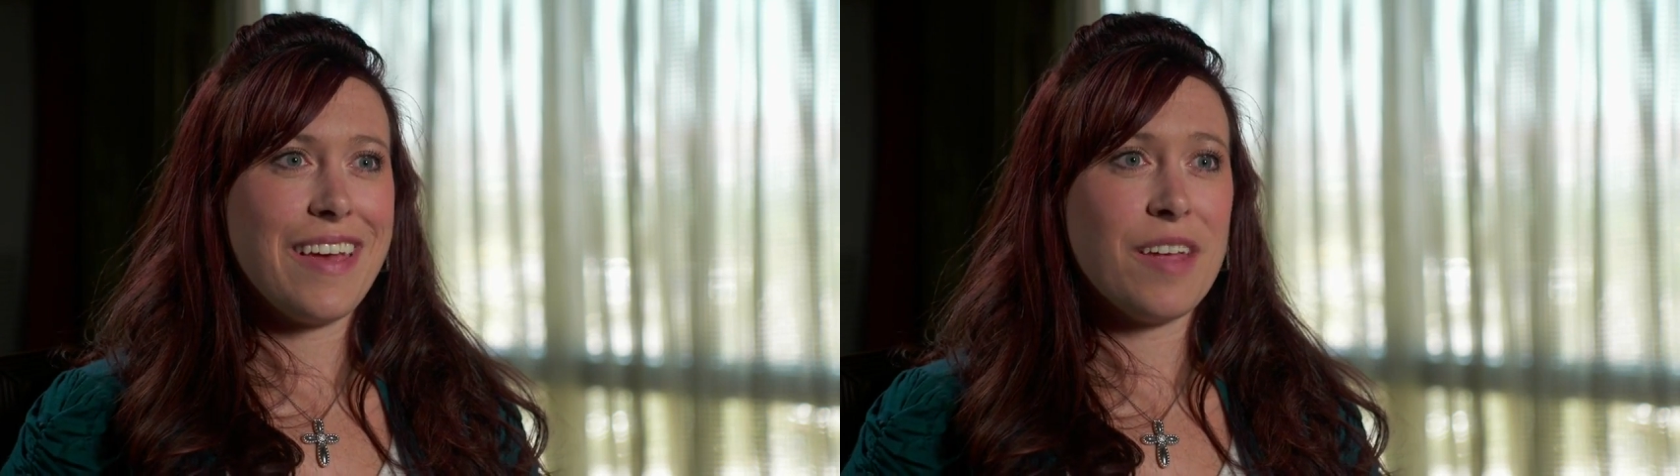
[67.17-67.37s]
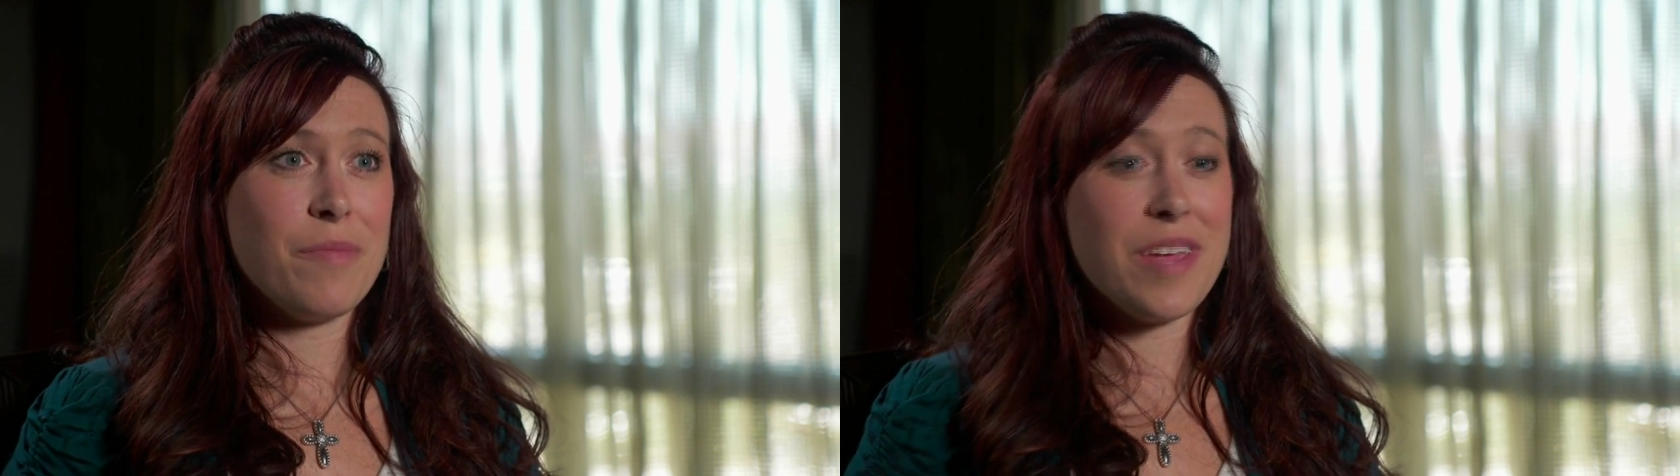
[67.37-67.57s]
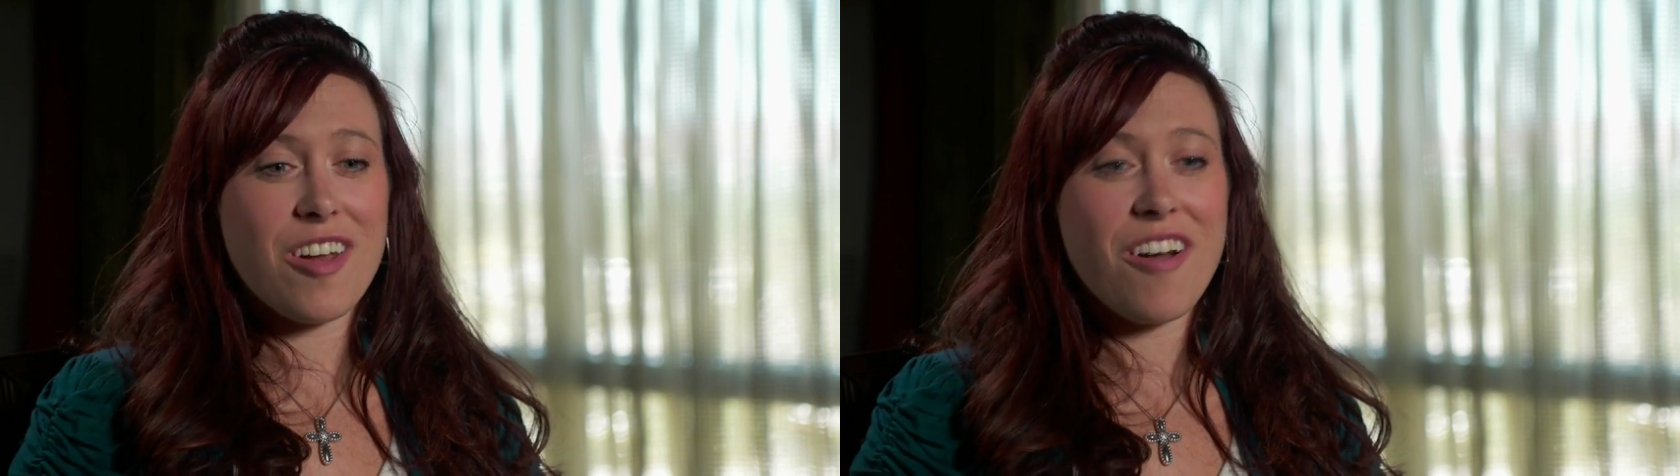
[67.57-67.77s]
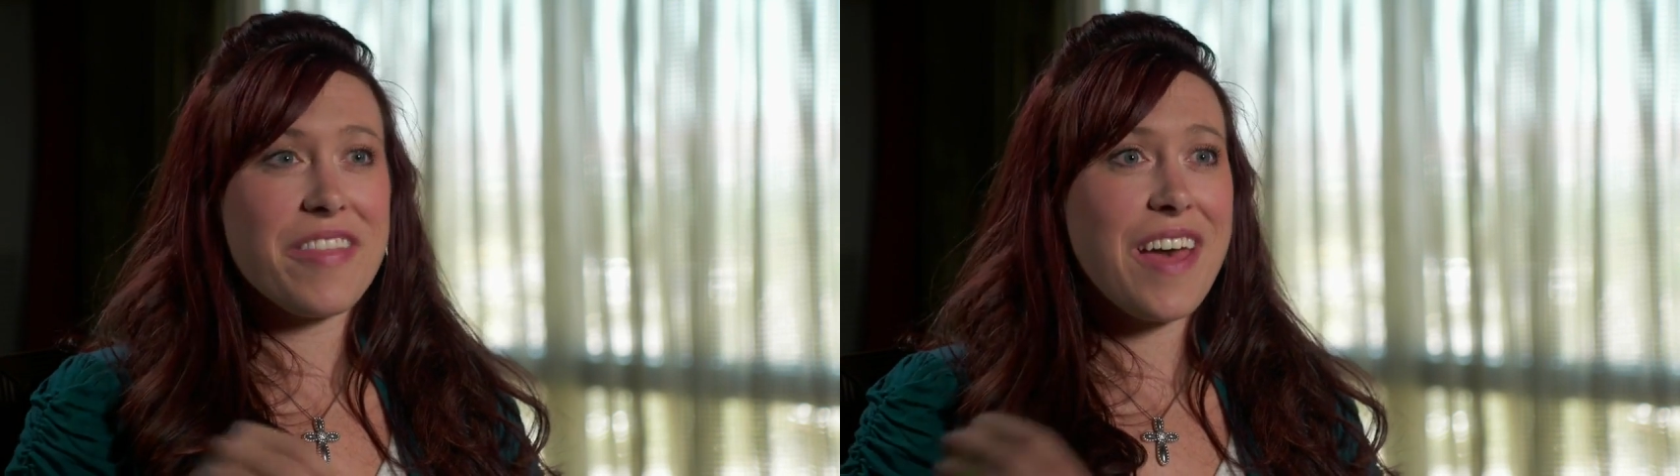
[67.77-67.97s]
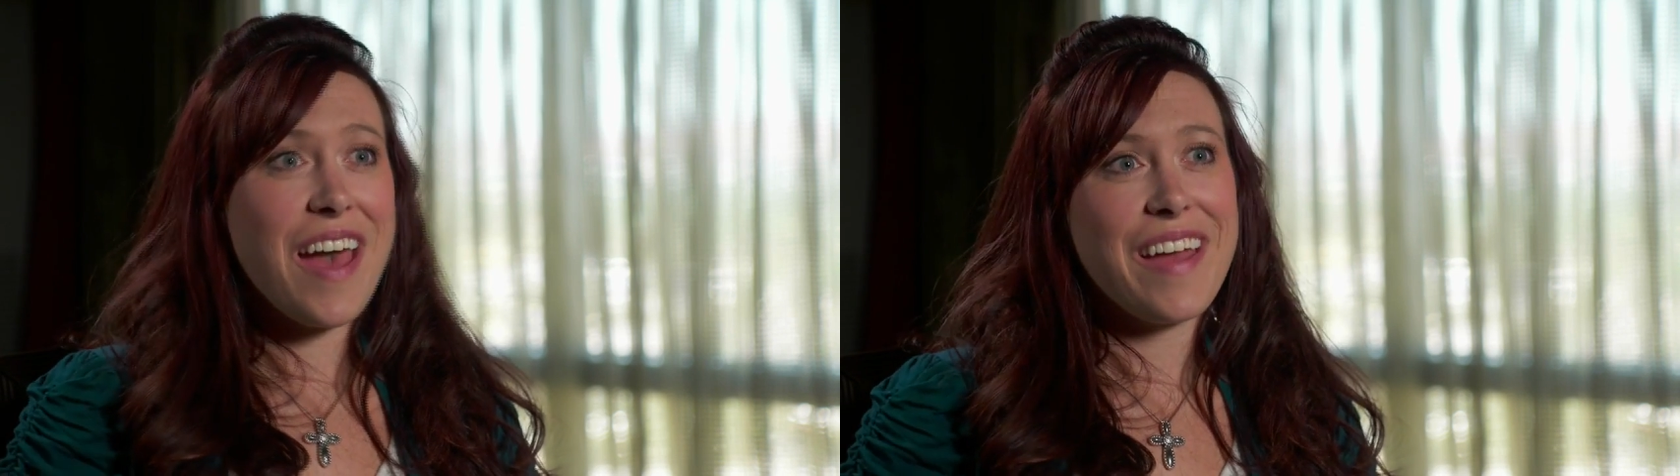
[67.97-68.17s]
And
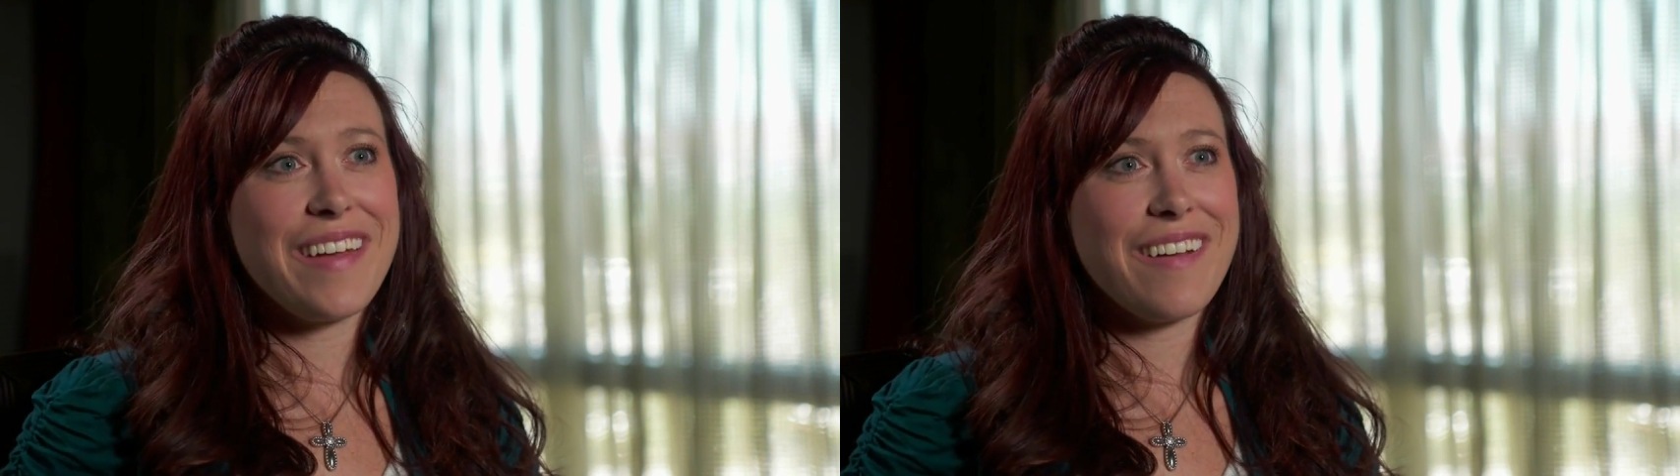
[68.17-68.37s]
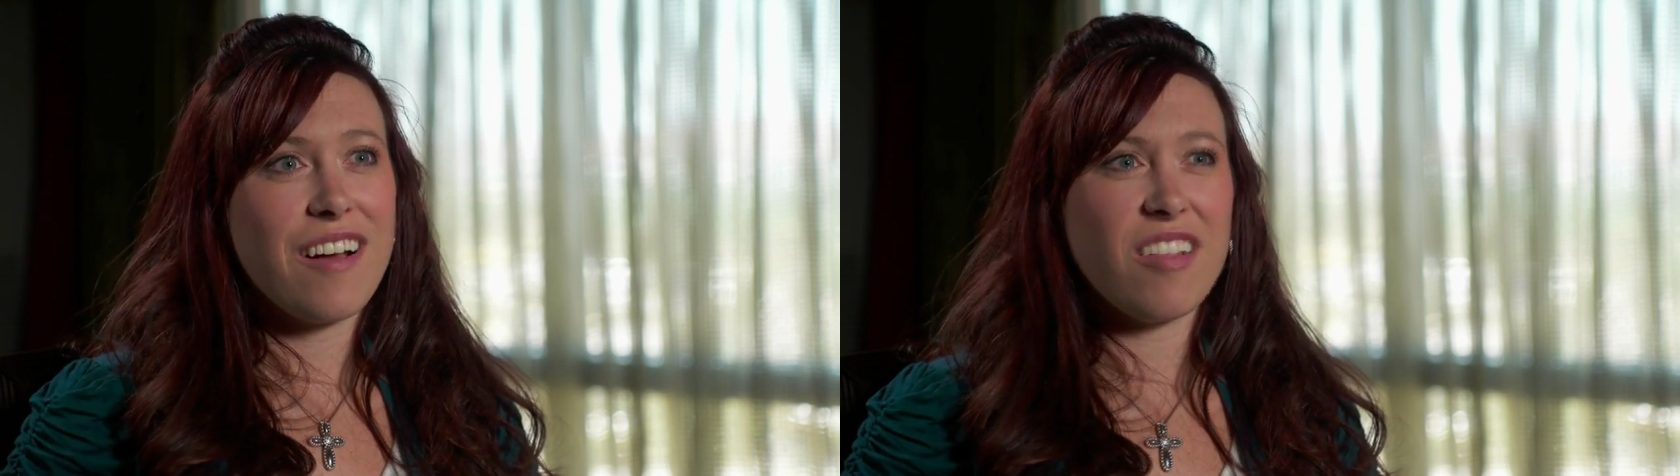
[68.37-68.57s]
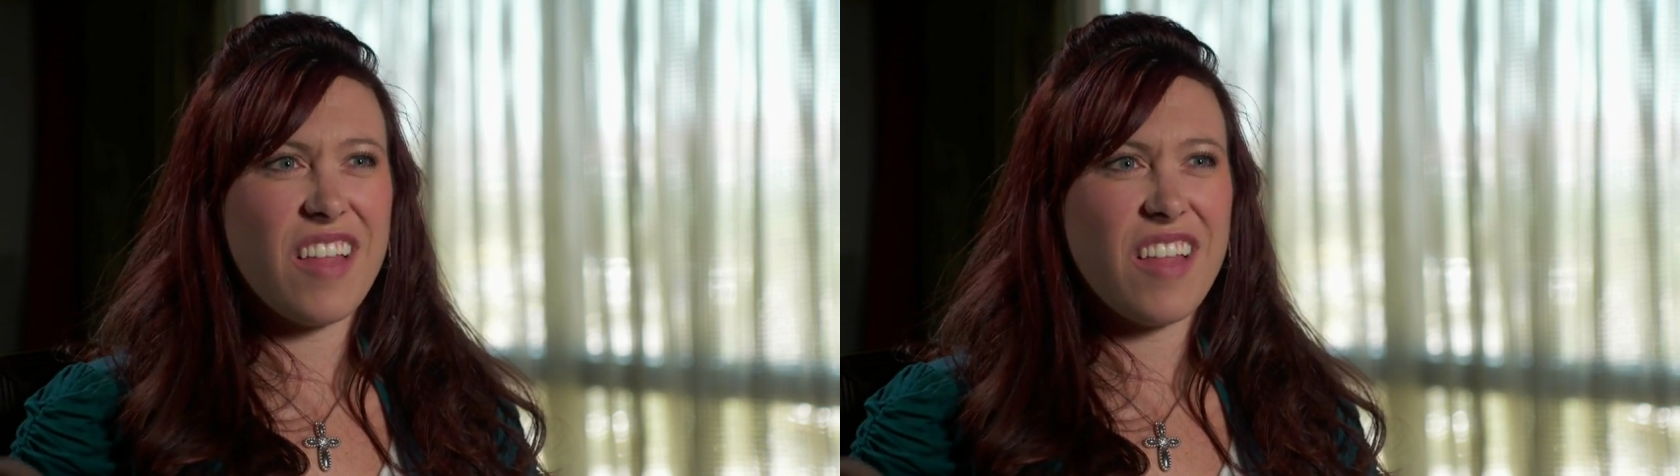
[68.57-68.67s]
beyond that, a